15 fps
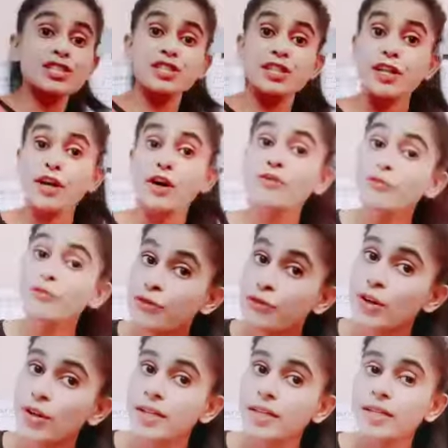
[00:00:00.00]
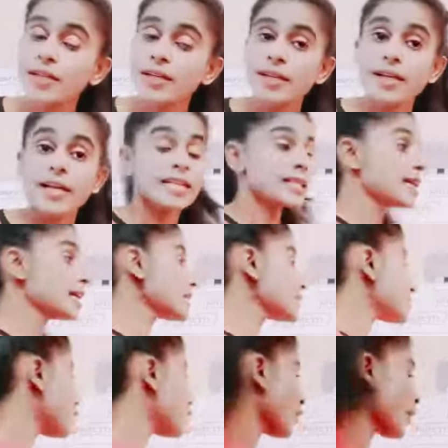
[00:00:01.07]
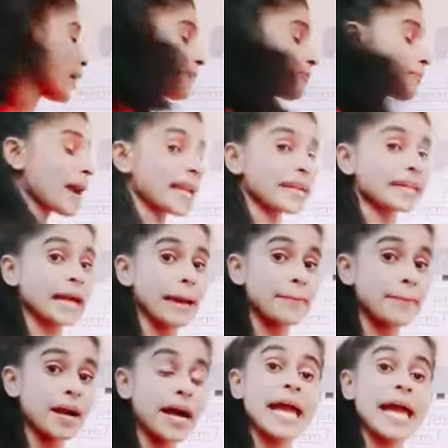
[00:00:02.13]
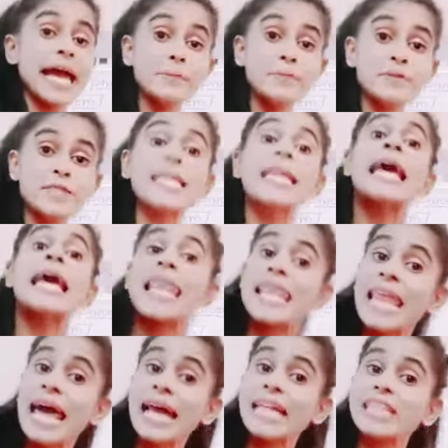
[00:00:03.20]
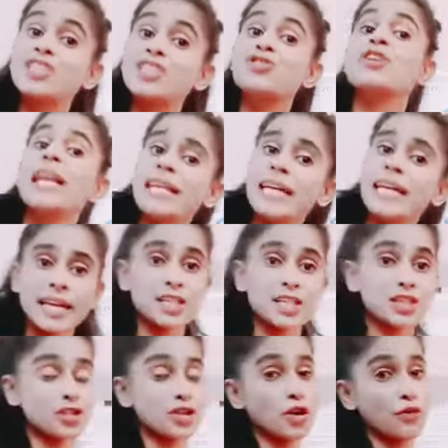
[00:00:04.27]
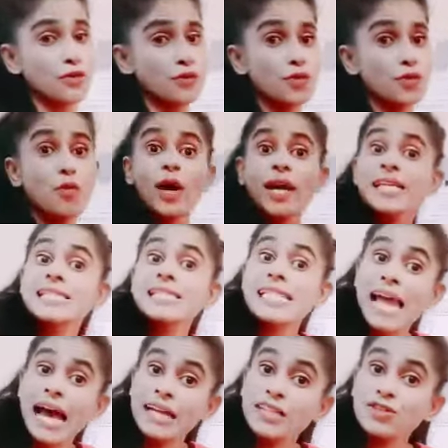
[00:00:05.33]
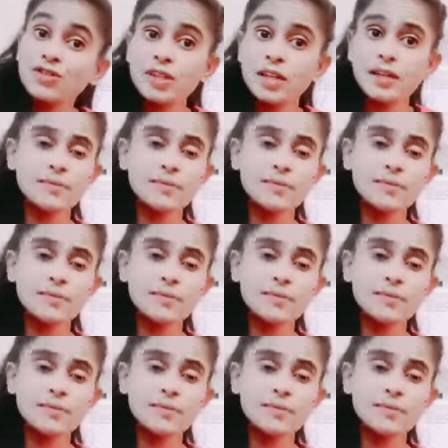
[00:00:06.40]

of food. This phloem parenchyma helps in lateral conduction of food. What is lateral?